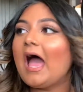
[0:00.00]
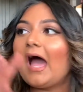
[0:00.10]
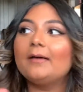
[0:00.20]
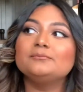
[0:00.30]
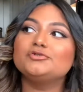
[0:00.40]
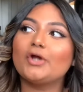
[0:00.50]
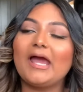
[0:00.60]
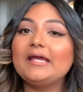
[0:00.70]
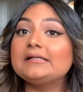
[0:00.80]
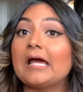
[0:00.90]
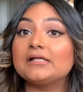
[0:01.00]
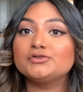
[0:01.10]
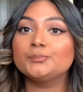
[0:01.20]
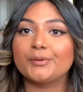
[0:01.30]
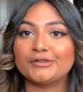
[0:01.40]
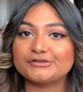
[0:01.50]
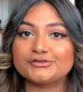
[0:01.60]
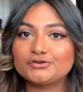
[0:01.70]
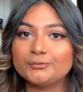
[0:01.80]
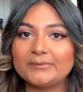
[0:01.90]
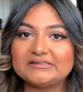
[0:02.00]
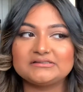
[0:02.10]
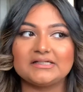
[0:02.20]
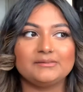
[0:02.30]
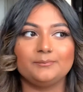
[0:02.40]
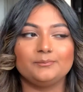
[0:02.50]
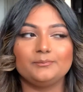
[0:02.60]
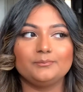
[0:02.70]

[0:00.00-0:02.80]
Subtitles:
I'm trying not to purchase too much, and